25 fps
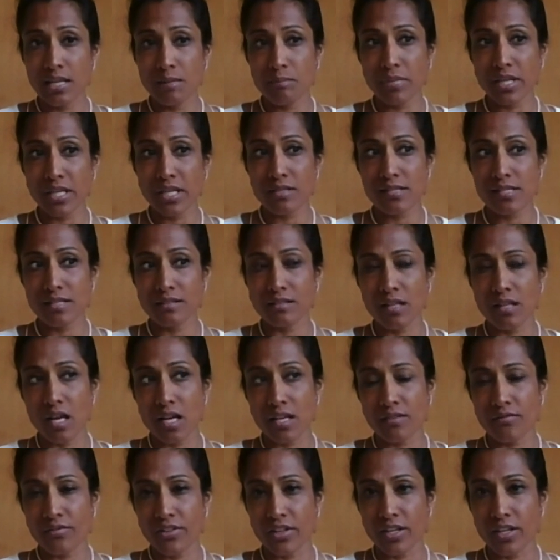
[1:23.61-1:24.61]
because a
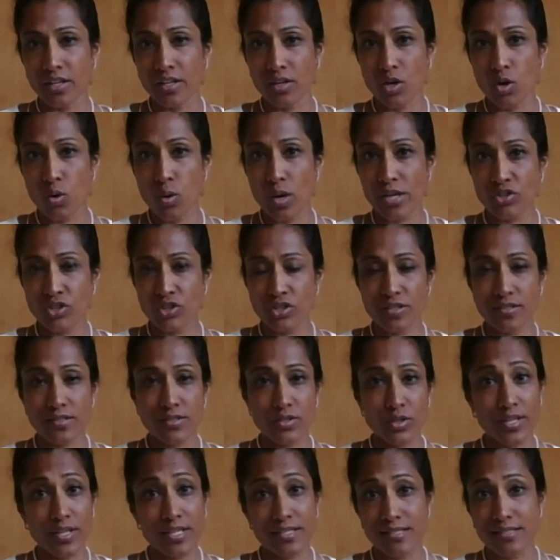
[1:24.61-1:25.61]
lot of the
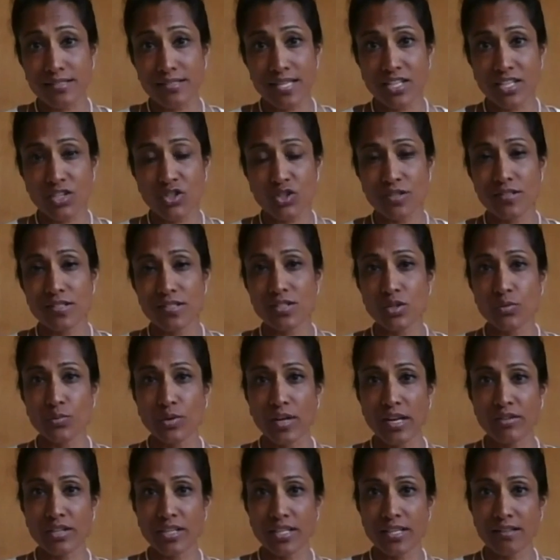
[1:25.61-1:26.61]
questions or hesitations
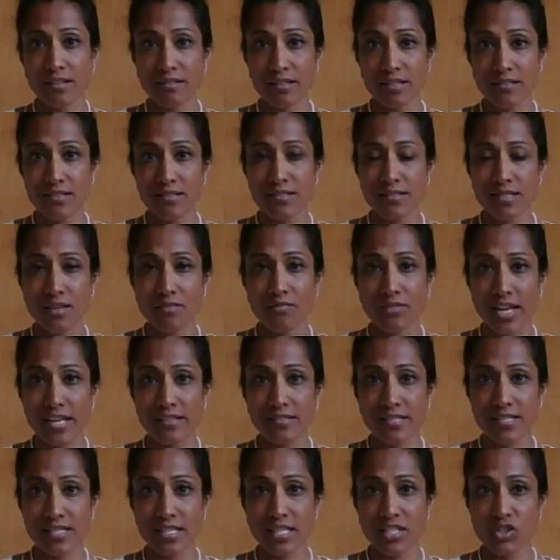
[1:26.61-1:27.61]
surrounding this
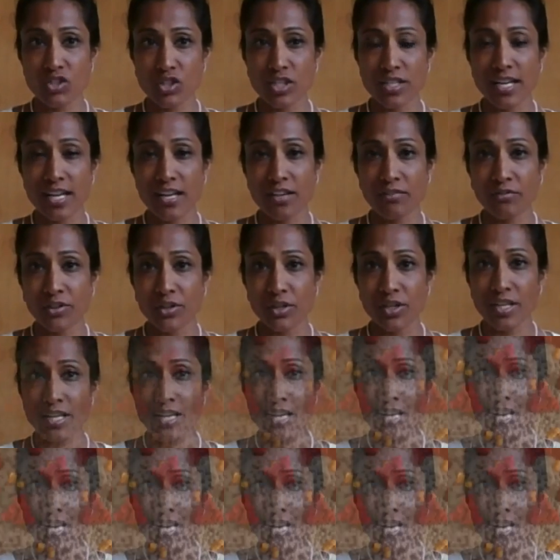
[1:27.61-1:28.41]
vaccination effort